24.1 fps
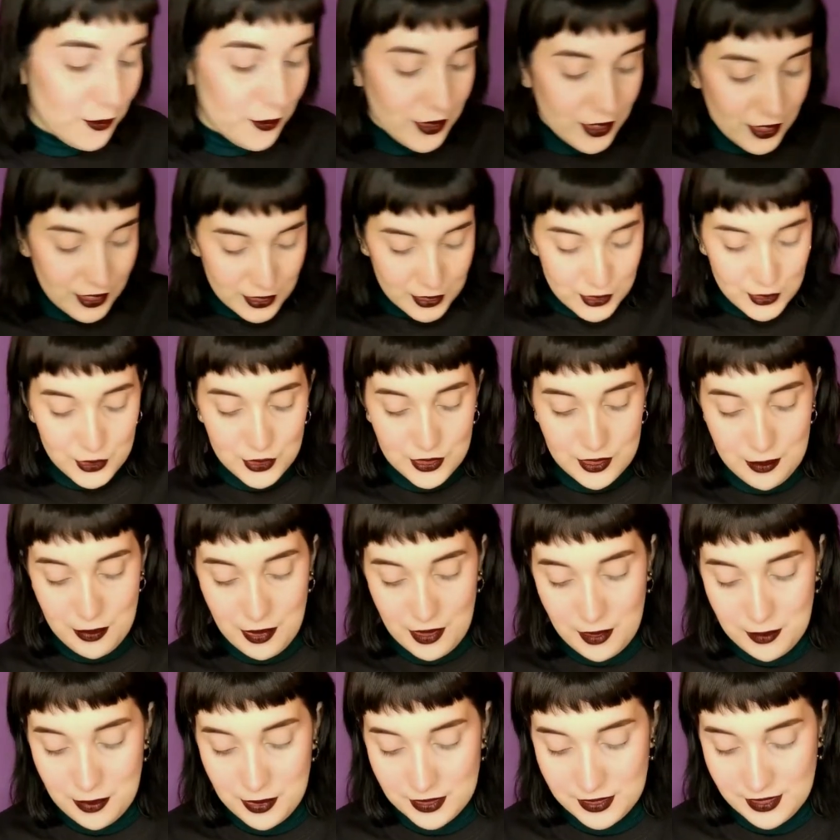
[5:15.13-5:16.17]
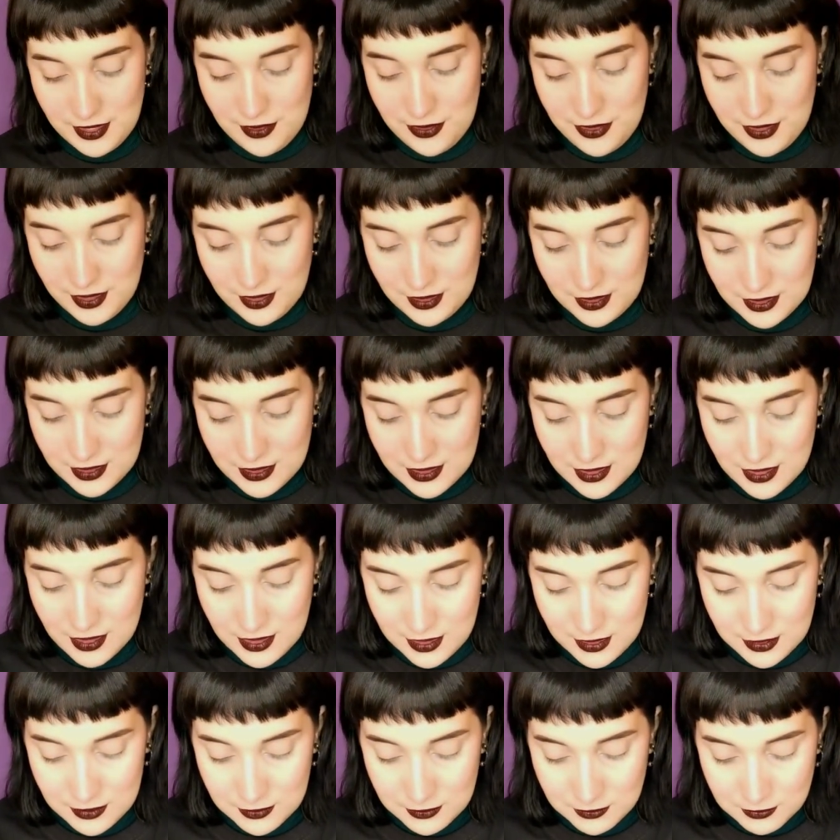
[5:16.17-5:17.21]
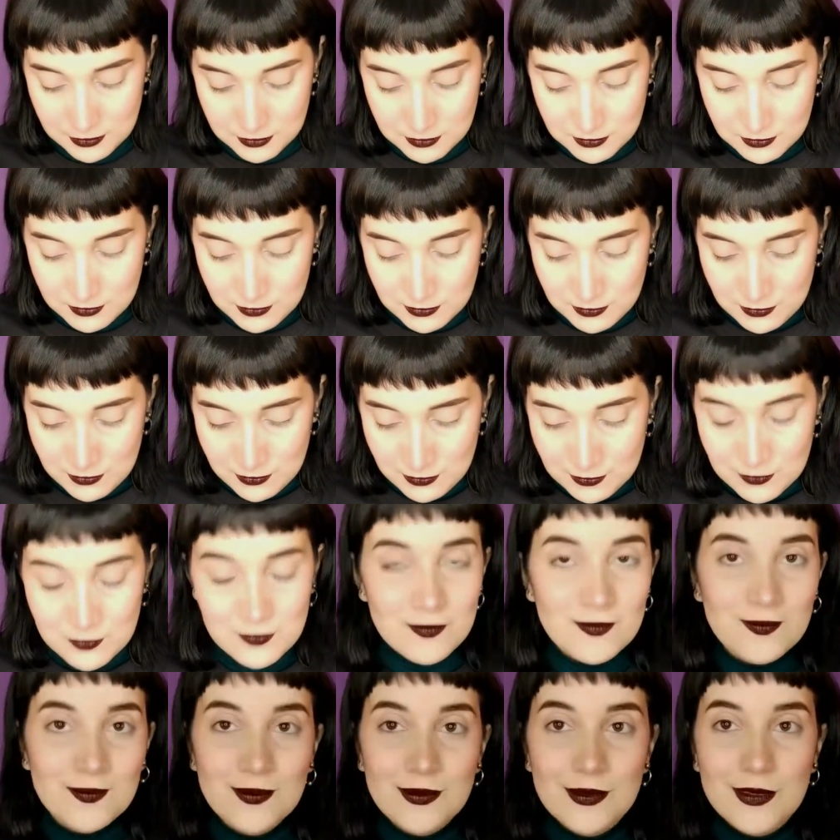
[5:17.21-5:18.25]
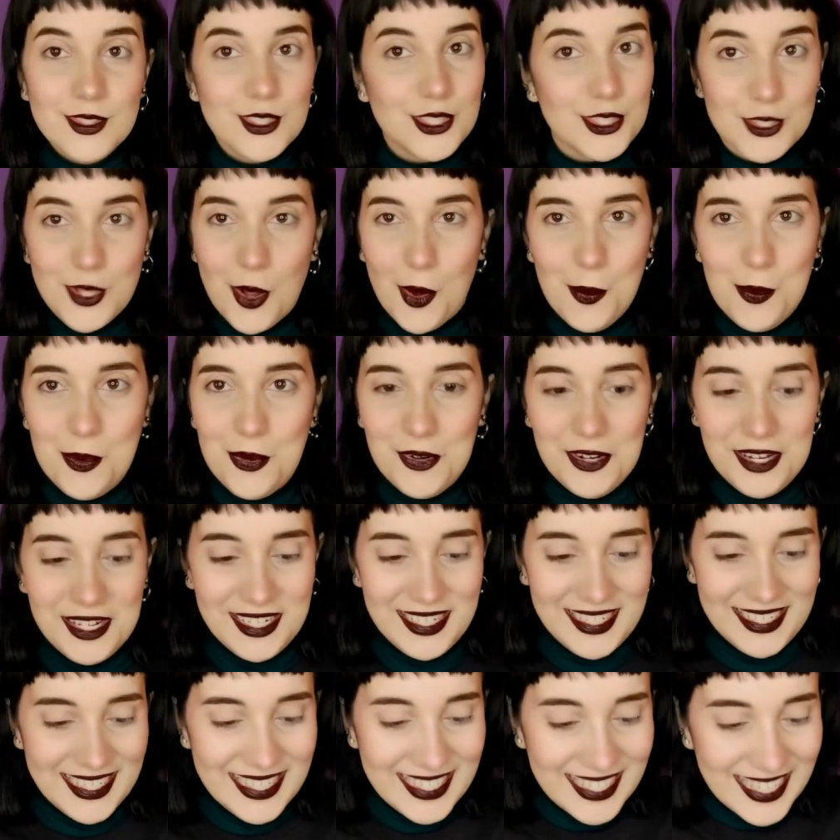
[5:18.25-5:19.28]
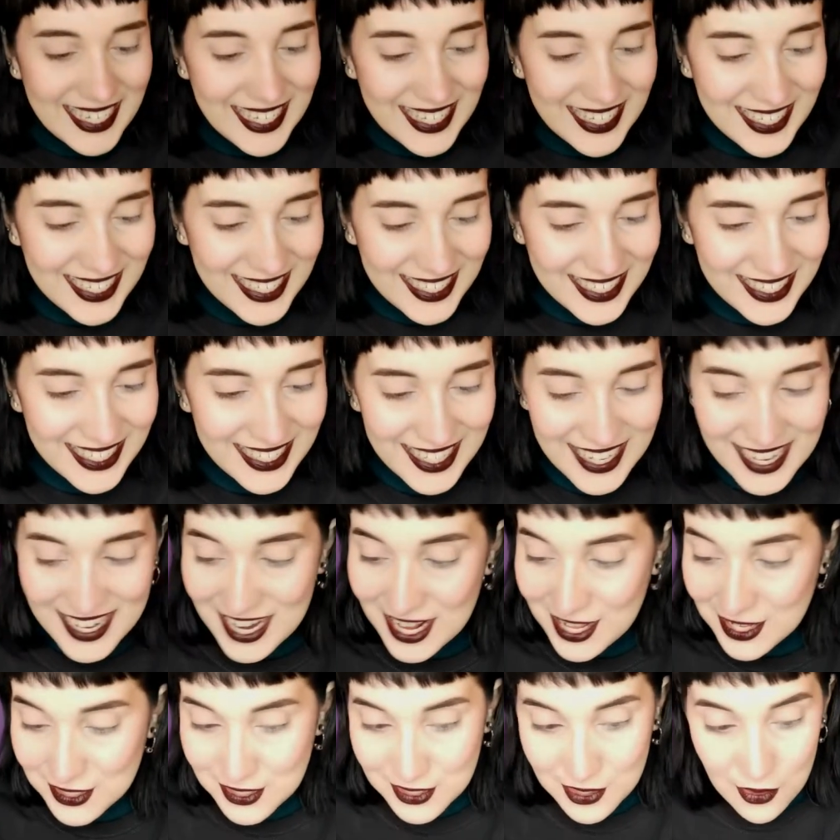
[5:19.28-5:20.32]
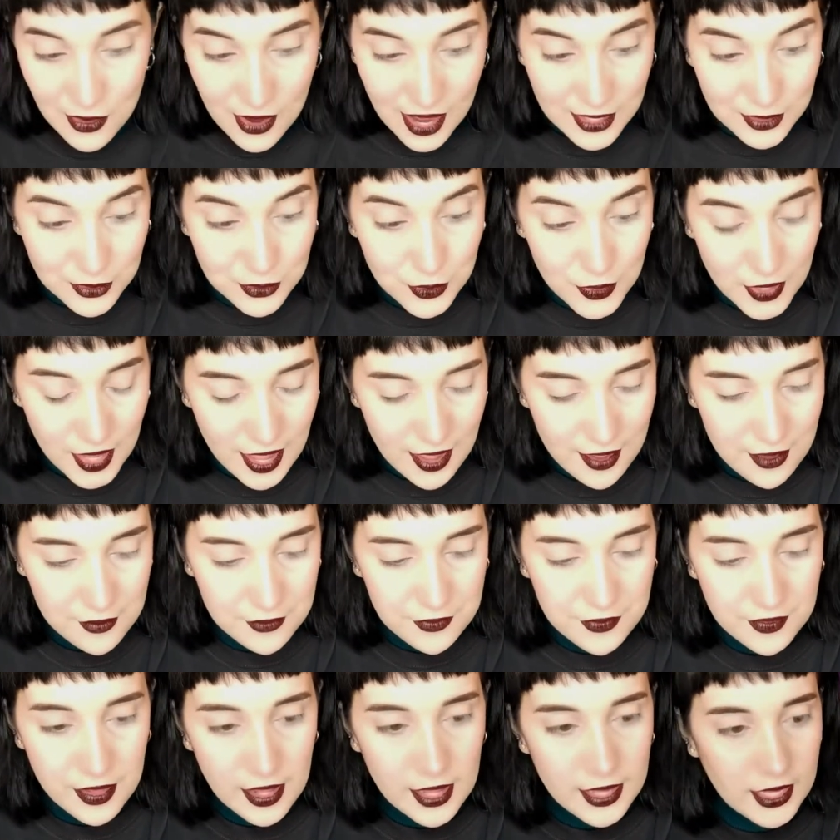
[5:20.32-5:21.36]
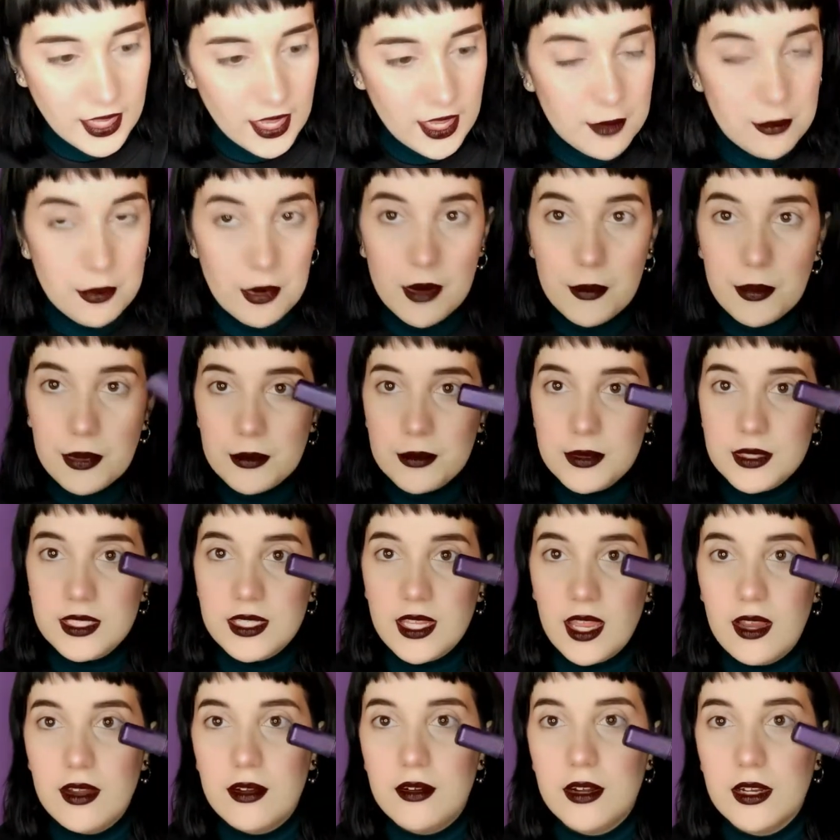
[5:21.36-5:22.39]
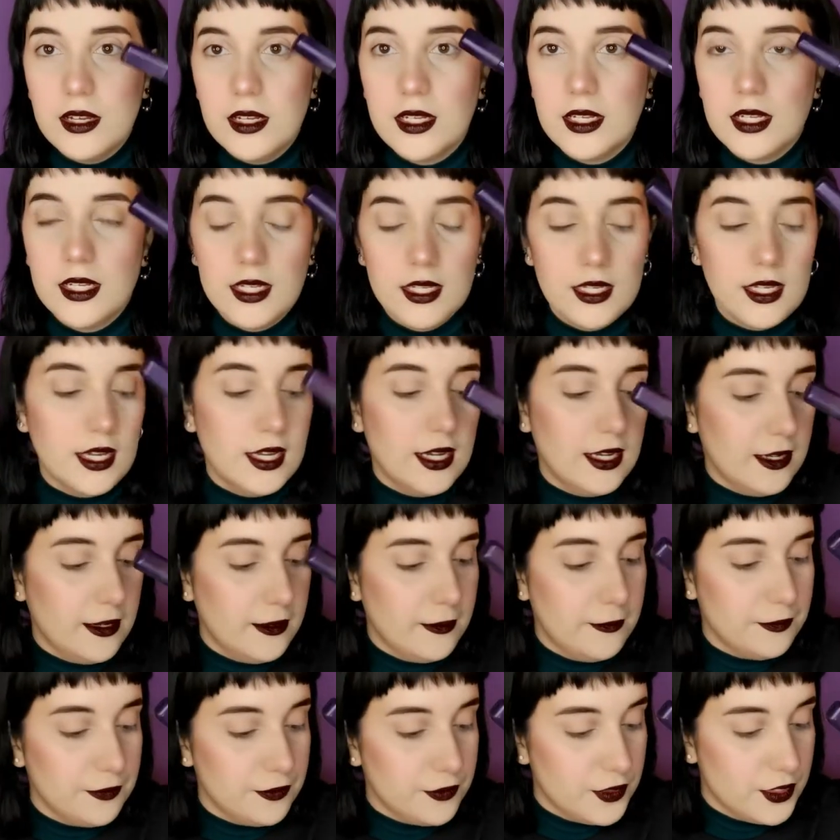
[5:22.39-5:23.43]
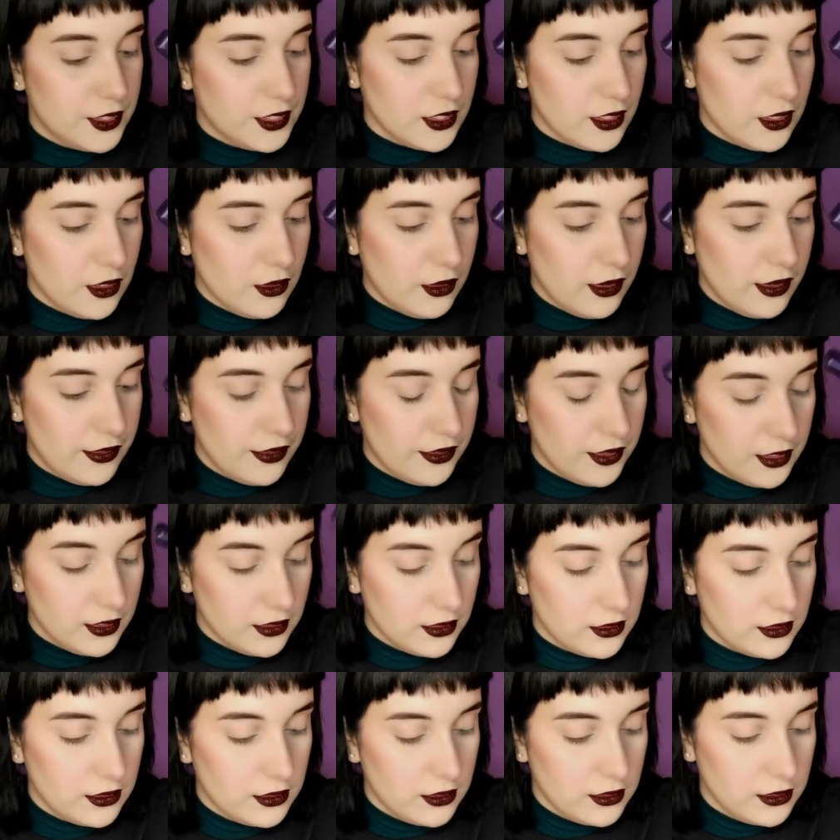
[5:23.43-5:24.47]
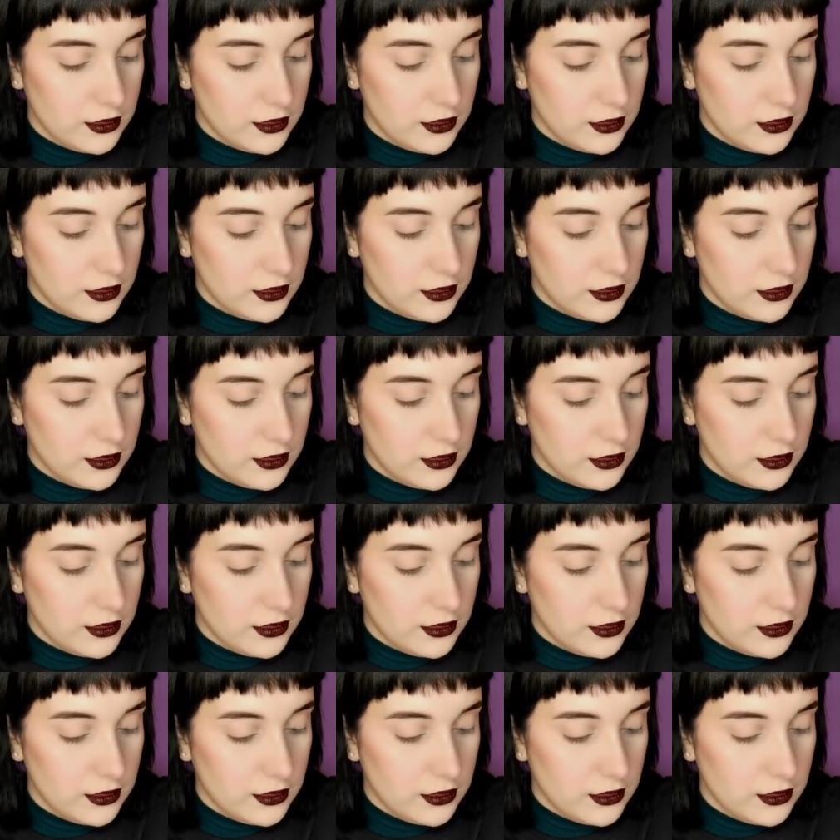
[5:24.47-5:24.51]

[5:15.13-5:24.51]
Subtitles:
we're gonna use the purples, I think, because they are so pretty. And also, I do have like a purple mascara, so I think